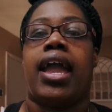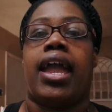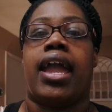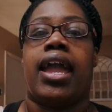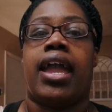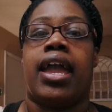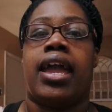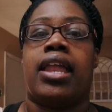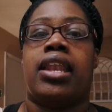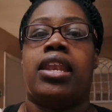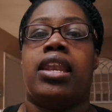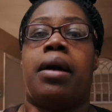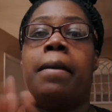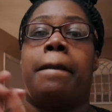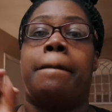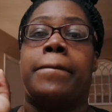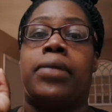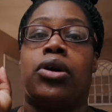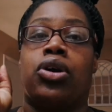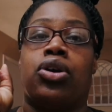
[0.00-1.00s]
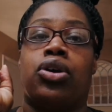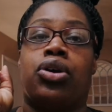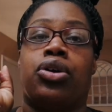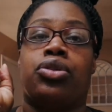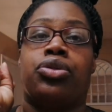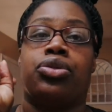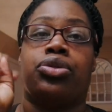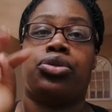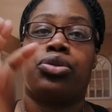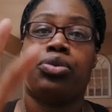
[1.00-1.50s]
And
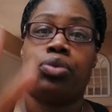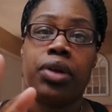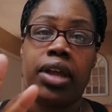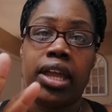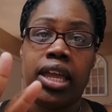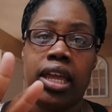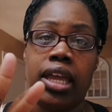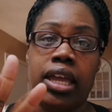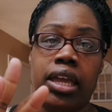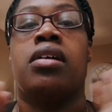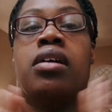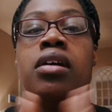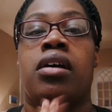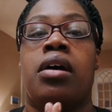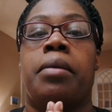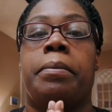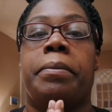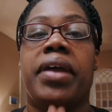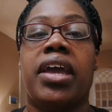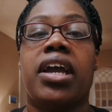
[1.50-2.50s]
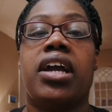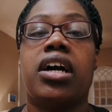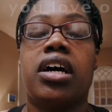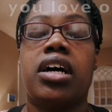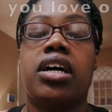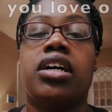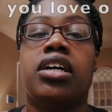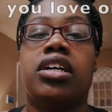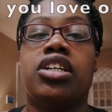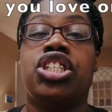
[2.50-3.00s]
number 3,
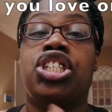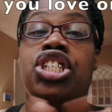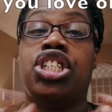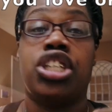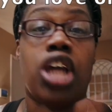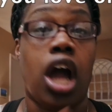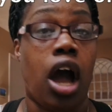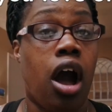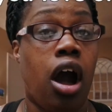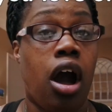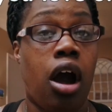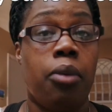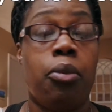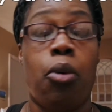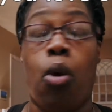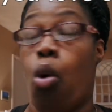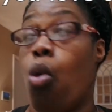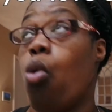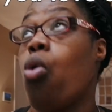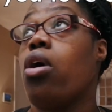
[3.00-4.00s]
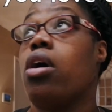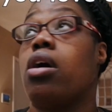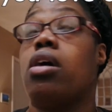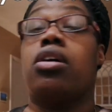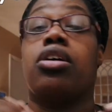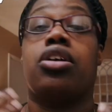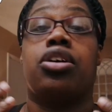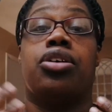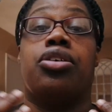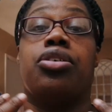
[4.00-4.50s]
pick a job or
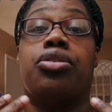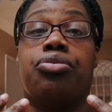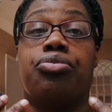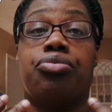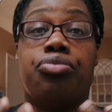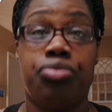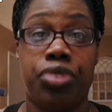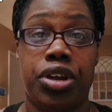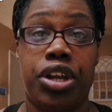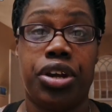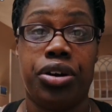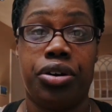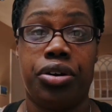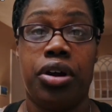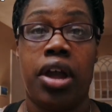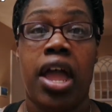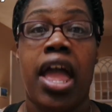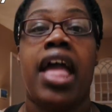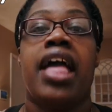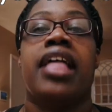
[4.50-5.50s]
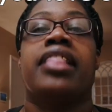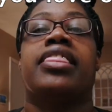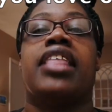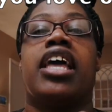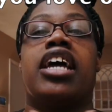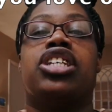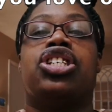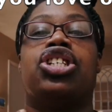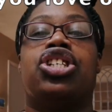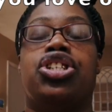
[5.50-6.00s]
a career
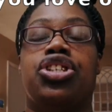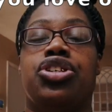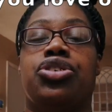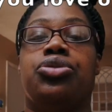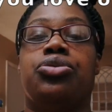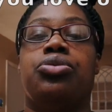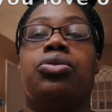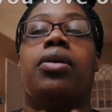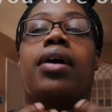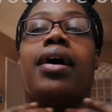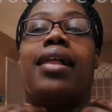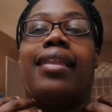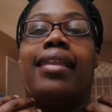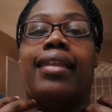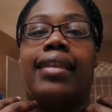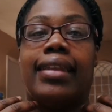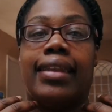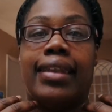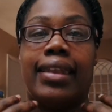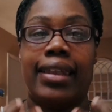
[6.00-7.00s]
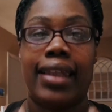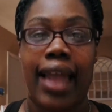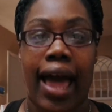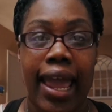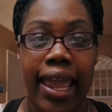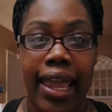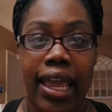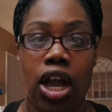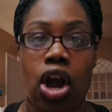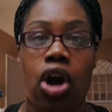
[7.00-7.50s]
that you
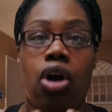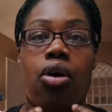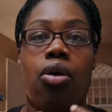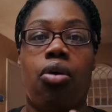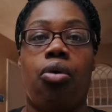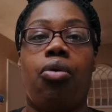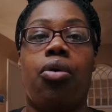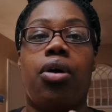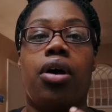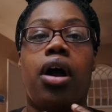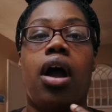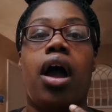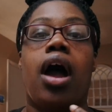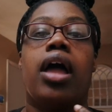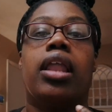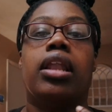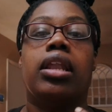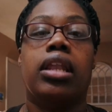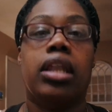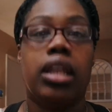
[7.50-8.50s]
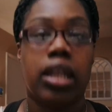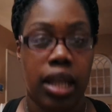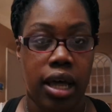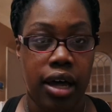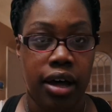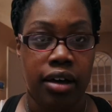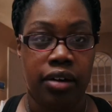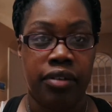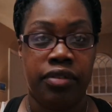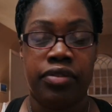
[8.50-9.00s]
like or
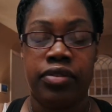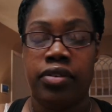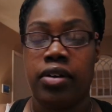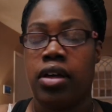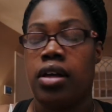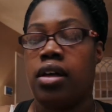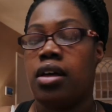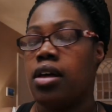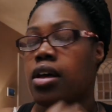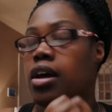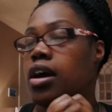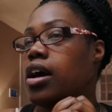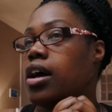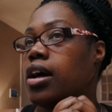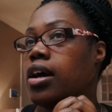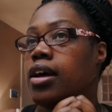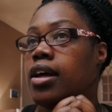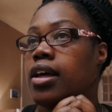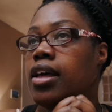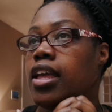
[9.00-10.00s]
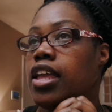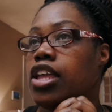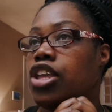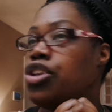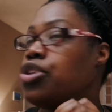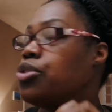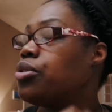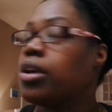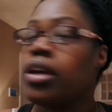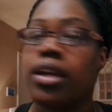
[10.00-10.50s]
love.
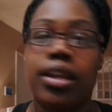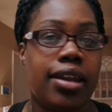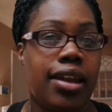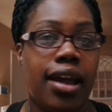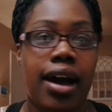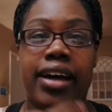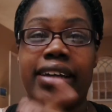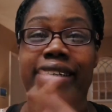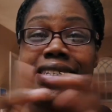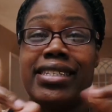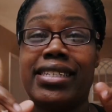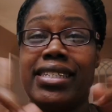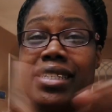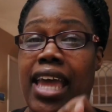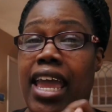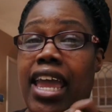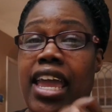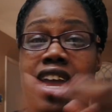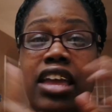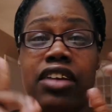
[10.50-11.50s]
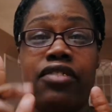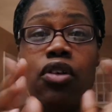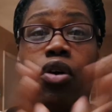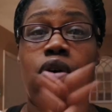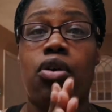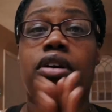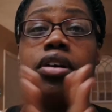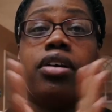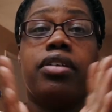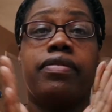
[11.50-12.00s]
You cannot save
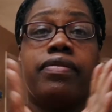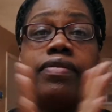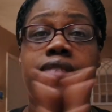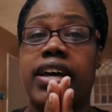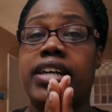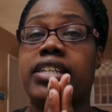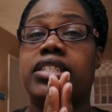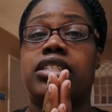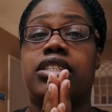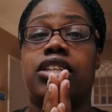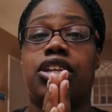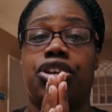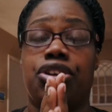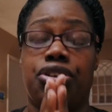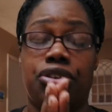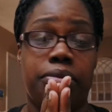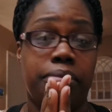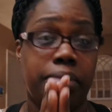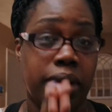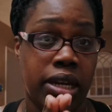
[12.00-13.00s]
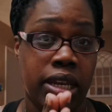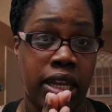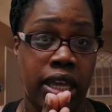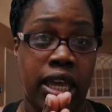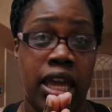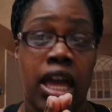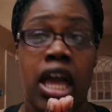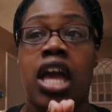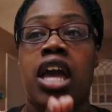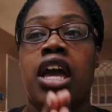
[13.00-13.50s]
or invest your
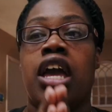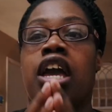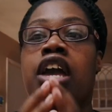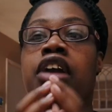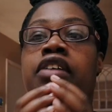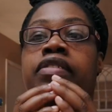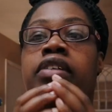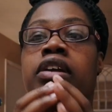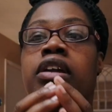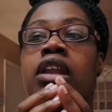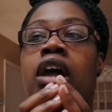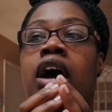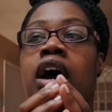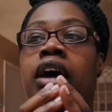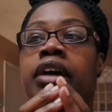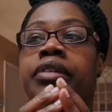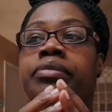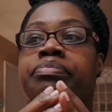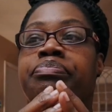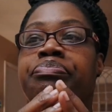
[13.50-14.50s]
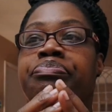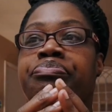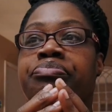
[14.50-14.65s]
money if you're not